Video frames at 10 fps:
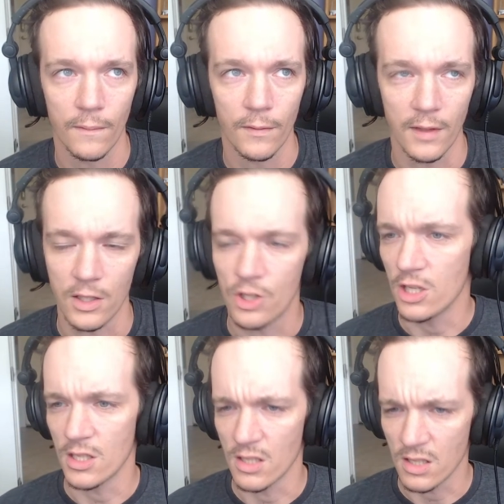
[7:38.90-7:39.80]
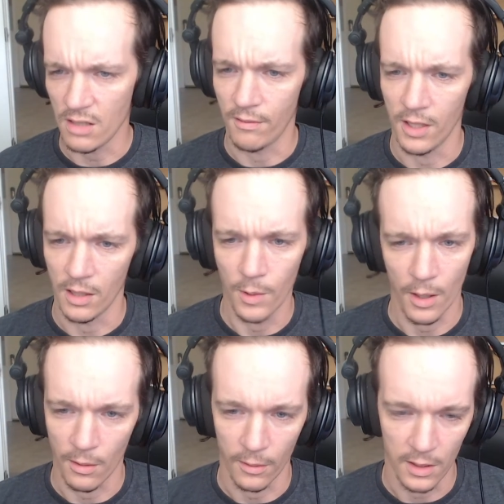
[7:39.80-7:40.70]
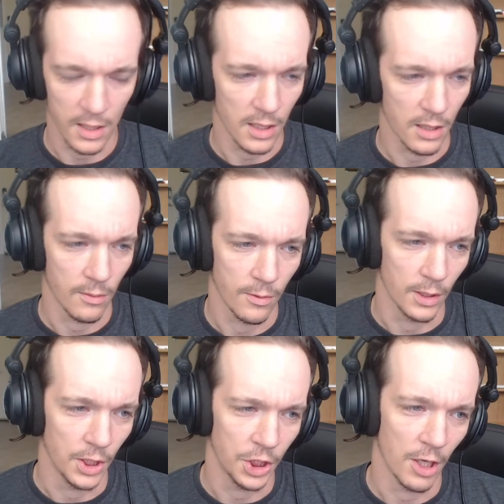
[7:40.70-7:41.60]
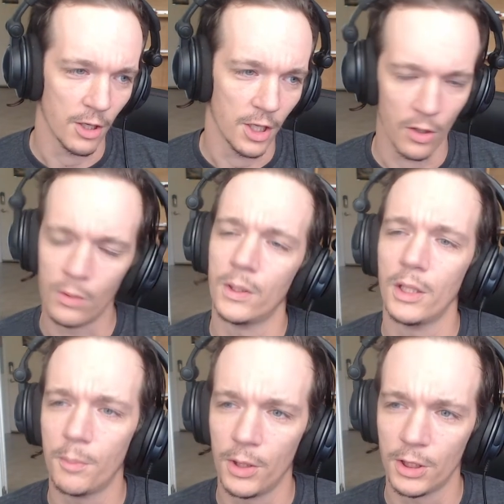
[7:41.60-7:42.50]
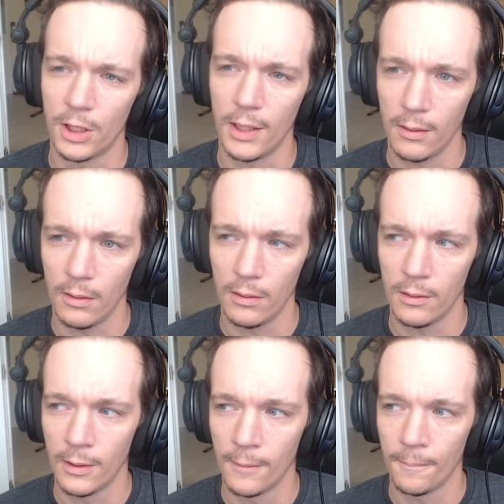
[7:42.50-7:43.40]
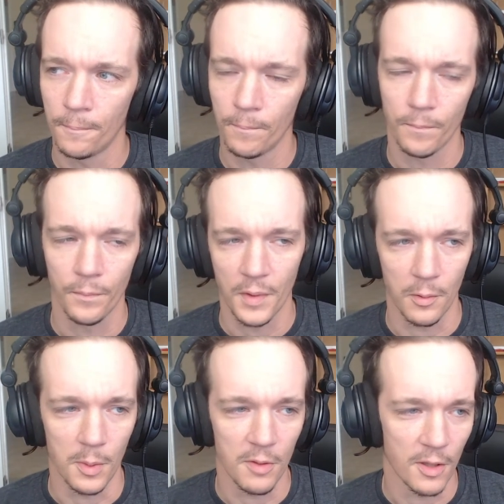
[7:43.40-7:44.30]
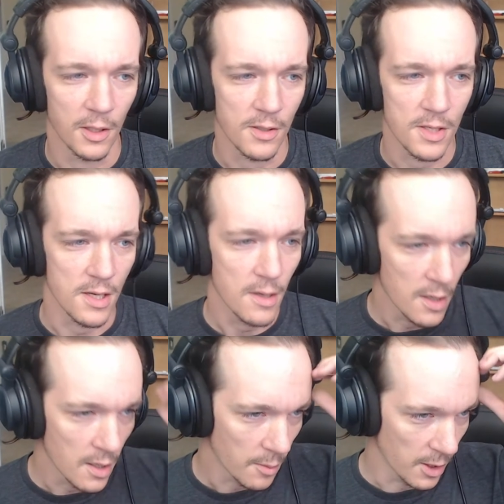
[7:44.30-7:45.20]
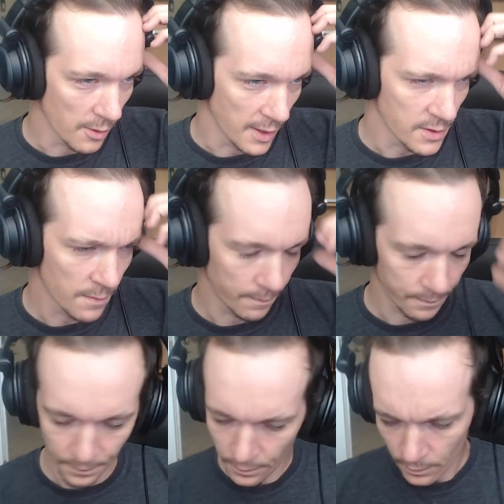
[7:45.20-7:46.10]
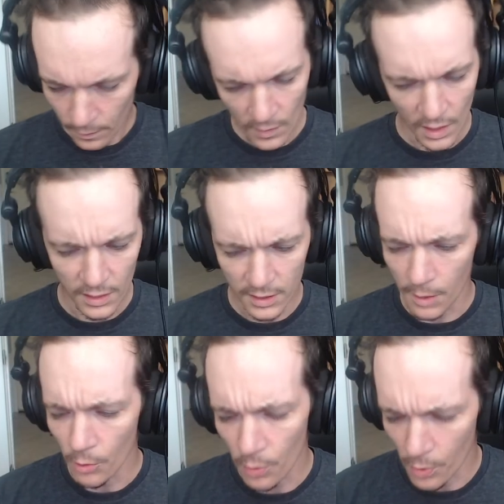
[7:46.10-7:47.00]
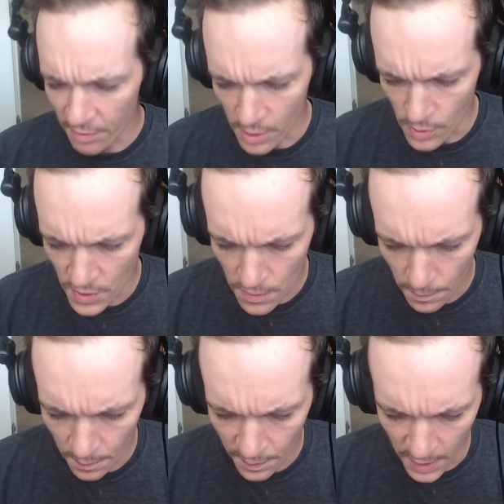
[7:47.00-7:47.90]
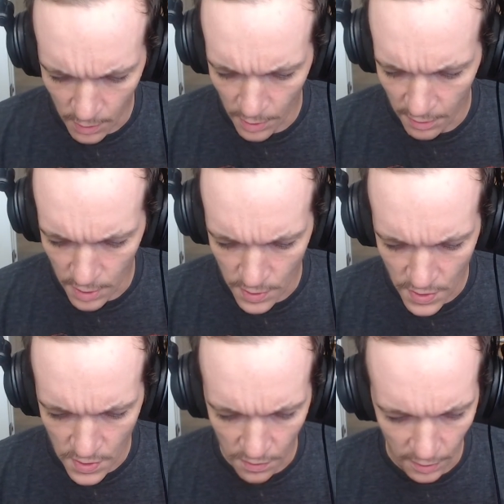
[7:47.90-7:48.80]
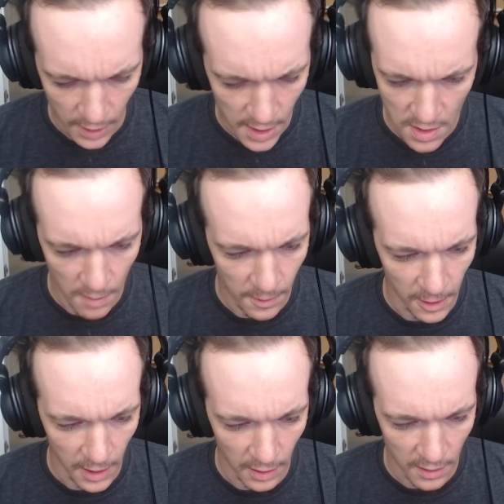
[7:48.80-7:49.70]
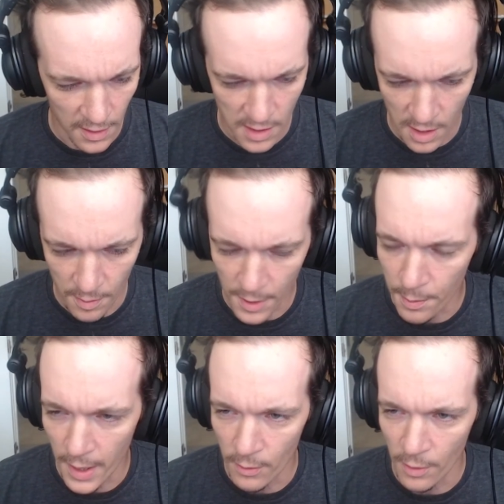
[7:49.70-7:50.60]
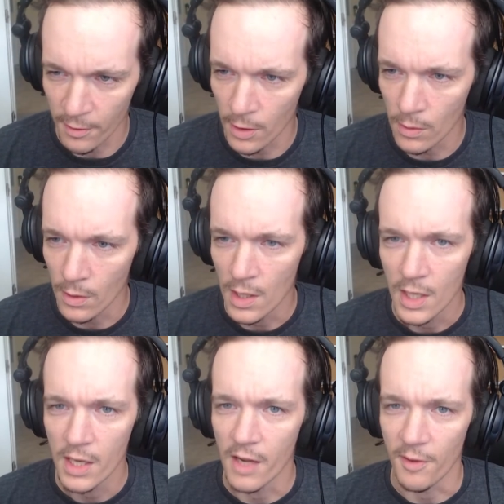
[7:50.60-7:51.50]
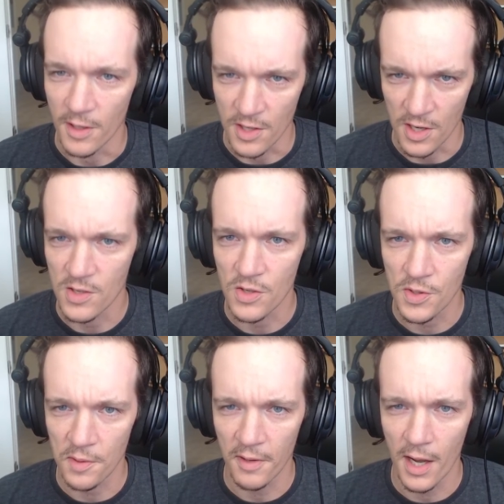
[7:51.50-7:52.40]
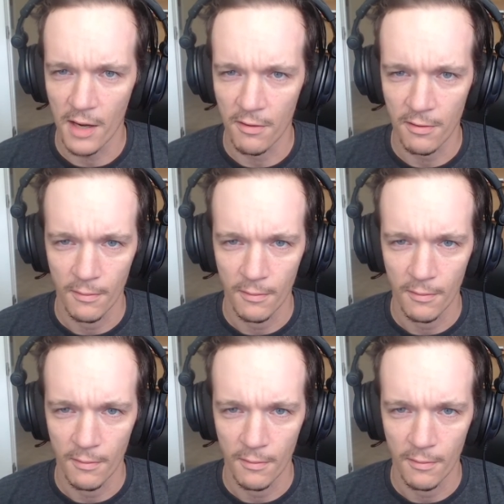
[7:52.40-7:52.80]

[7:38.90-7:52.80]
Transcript: think GN Steve did, but I don't think he really shared it or really pushed it. It'd be fun to see. But anyways, same with reviews, paid reviews. If we get something that's going to be a paid review, if it doesn't survive,